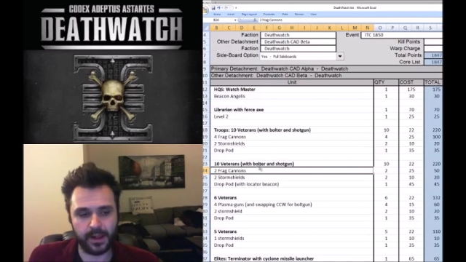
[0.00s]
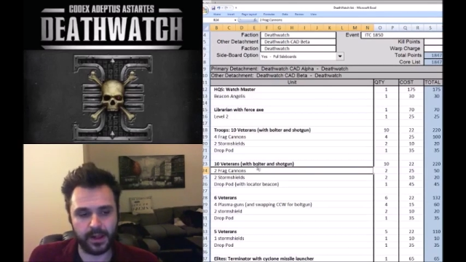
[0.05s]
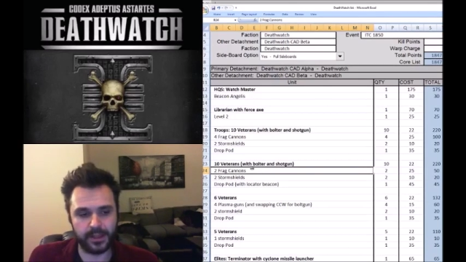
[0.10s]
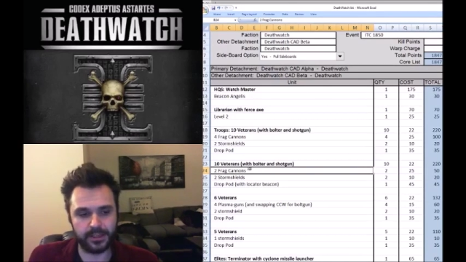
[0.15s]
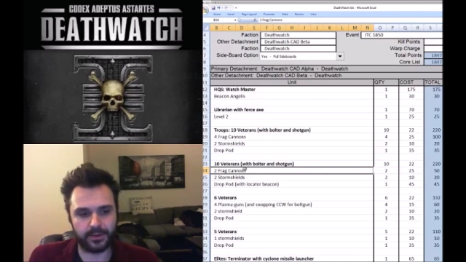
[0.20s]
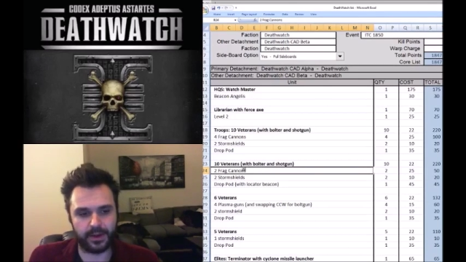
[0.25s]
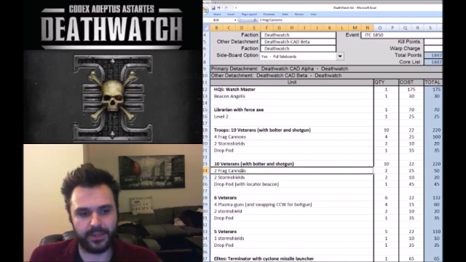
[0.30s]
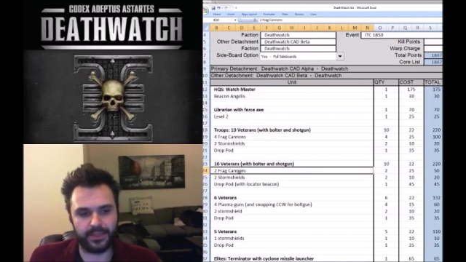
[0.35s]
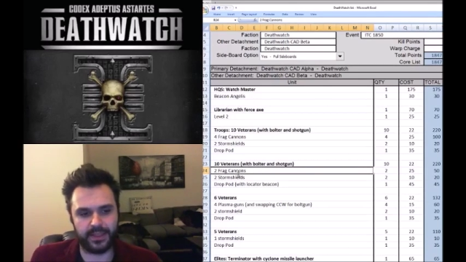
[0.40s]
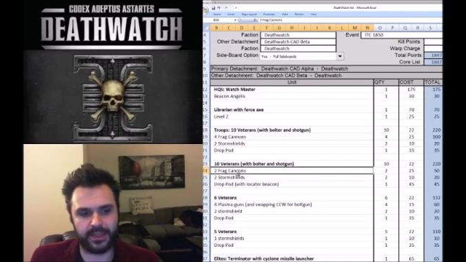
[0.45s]

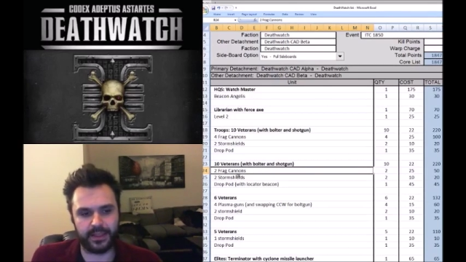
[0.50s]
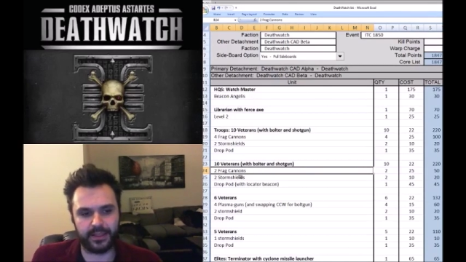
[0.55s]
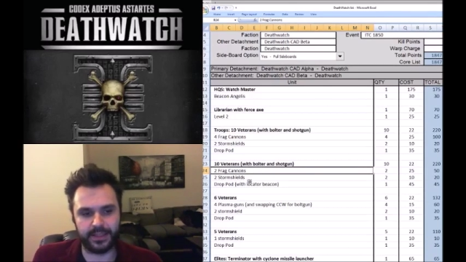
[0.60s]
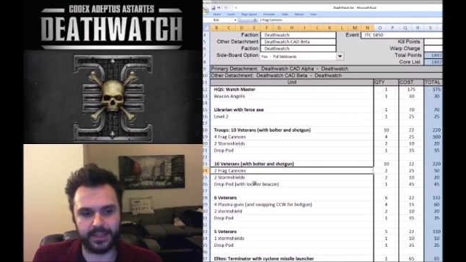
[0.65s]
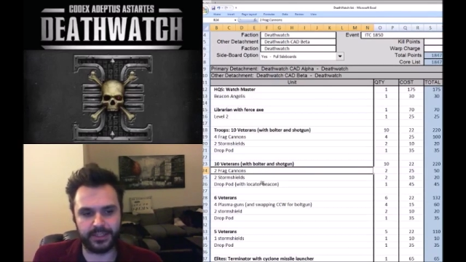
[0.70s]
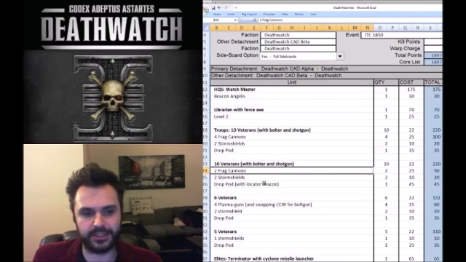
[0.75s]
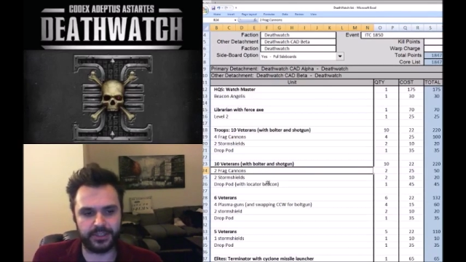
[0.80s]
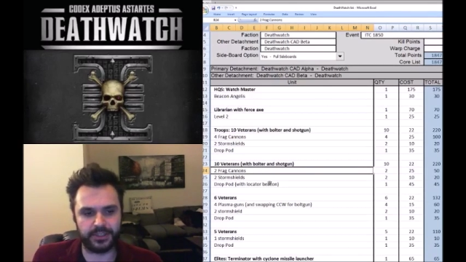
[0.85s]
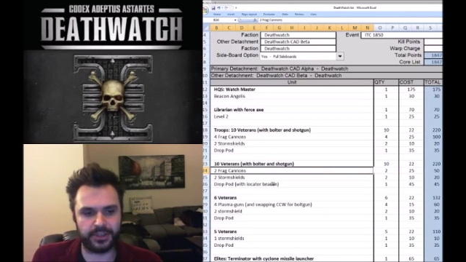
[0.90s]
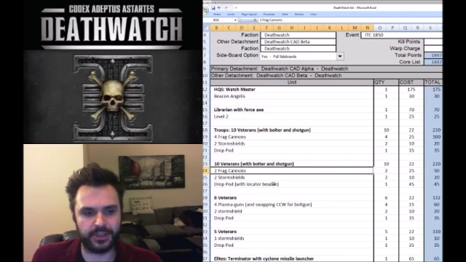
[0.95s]
So I think
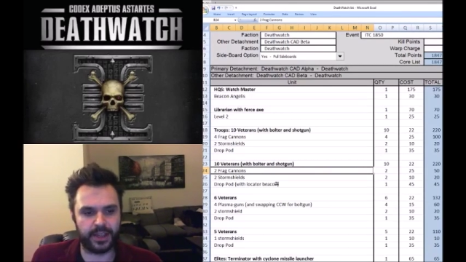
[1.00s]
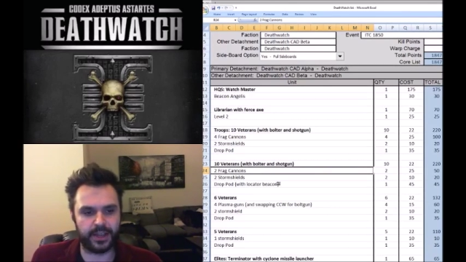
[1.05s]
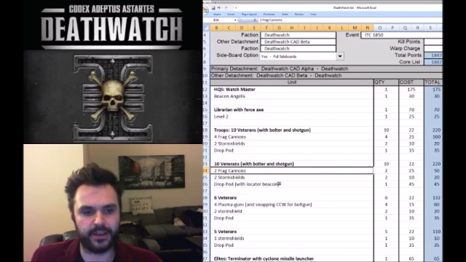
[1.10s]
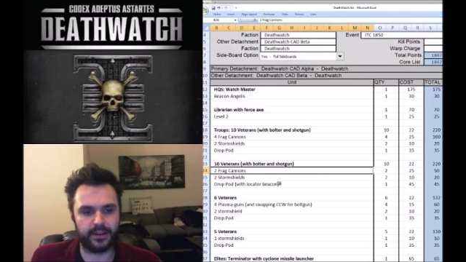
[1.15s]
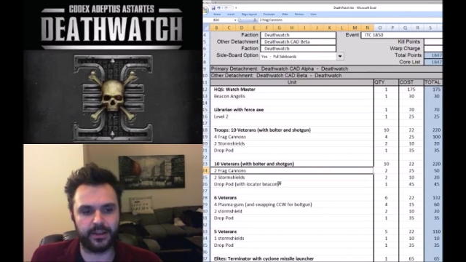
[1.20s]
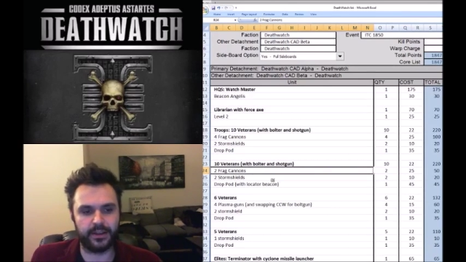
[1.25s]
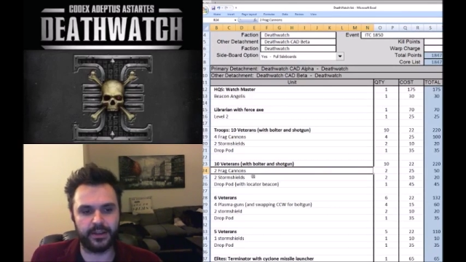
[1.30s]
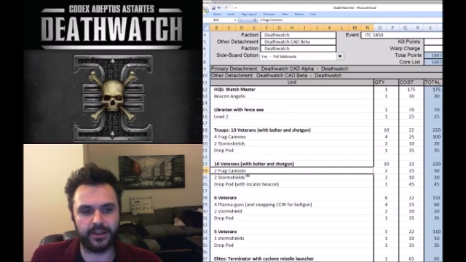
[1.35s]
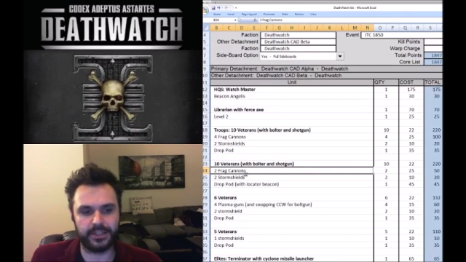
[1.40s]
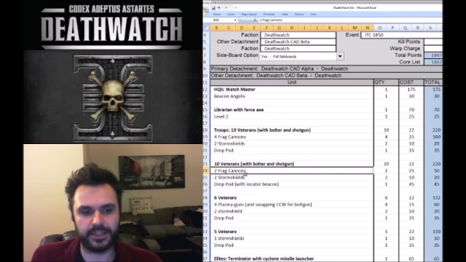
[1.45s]
this unit
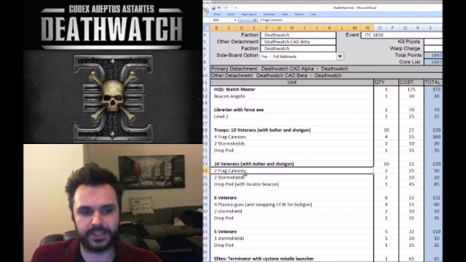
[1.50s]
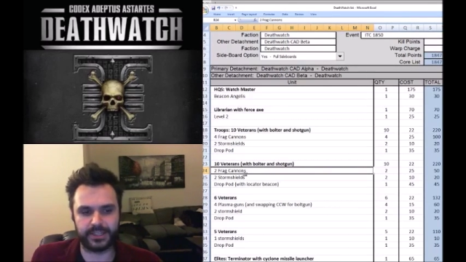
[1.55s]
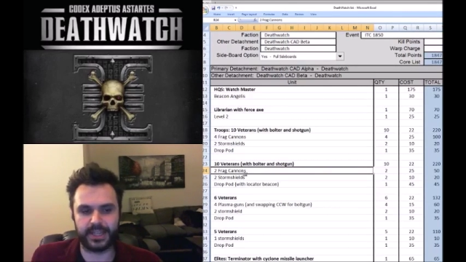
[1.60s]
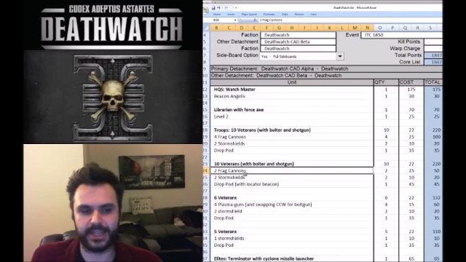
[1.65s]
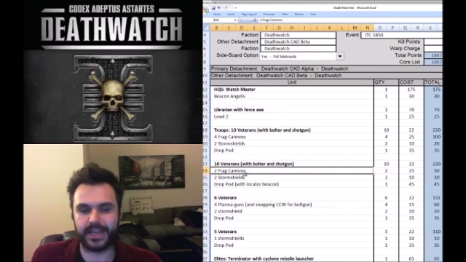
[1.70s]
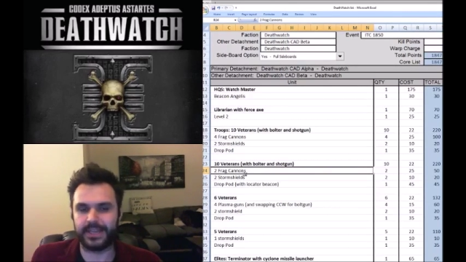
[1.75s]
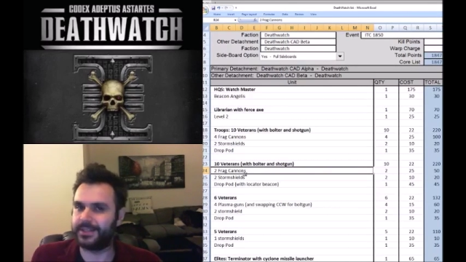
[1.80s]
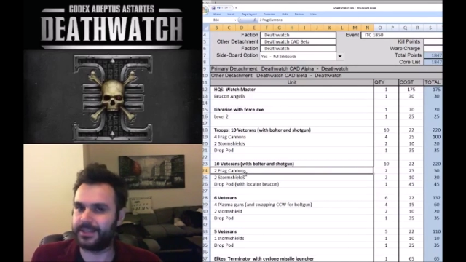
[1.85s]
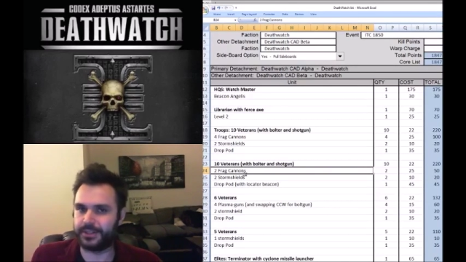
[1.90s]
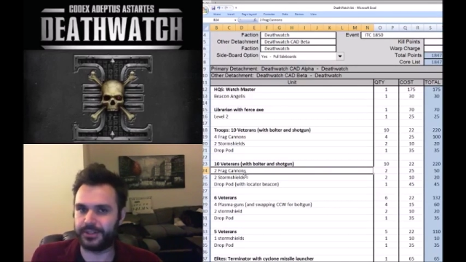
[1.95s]
just
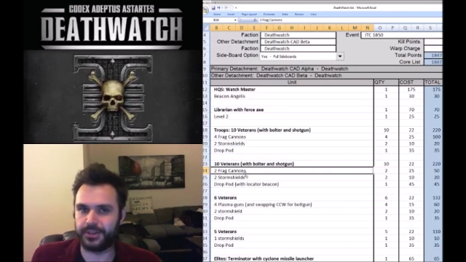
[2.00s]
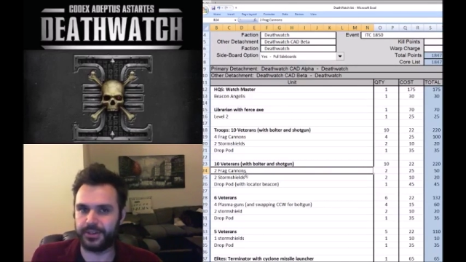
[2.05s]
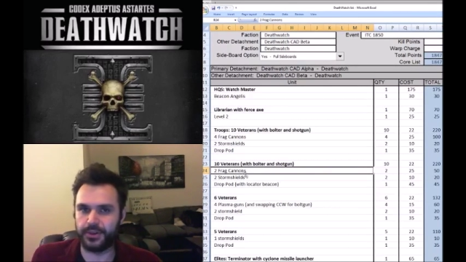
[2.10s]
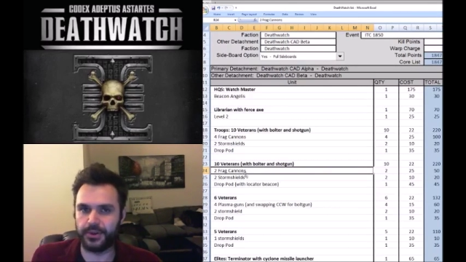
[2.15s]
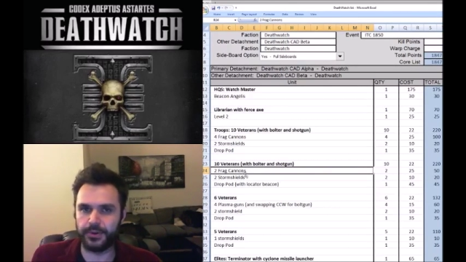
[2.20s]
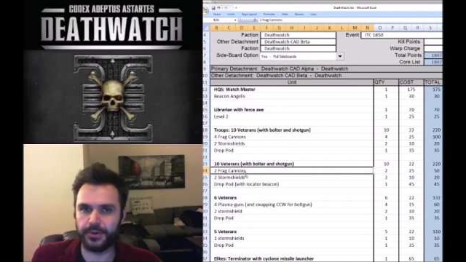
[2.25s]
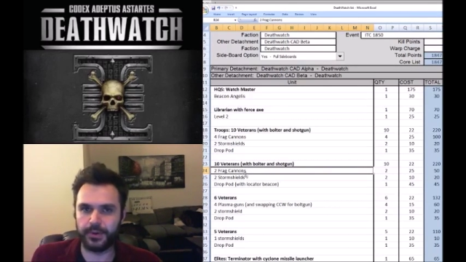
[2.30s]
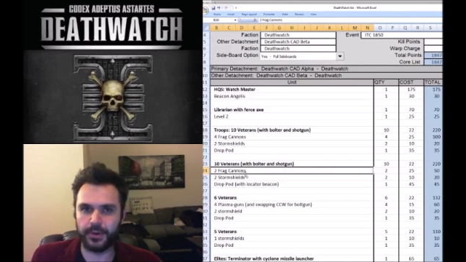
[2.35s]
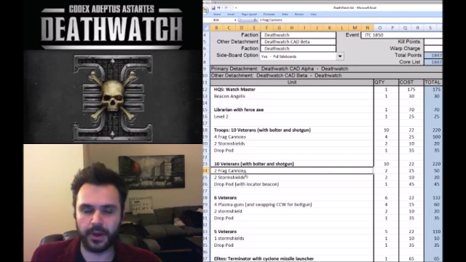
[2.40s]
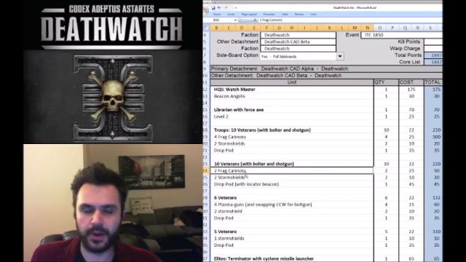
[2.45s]
has the
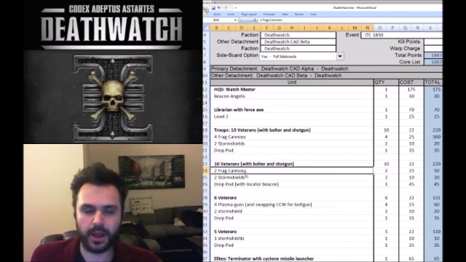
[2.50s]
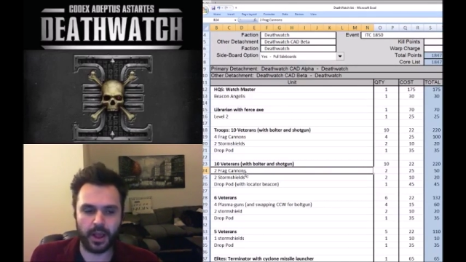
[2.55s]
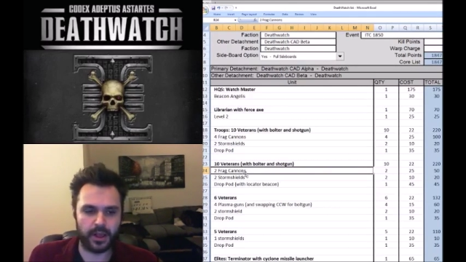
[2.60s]
2.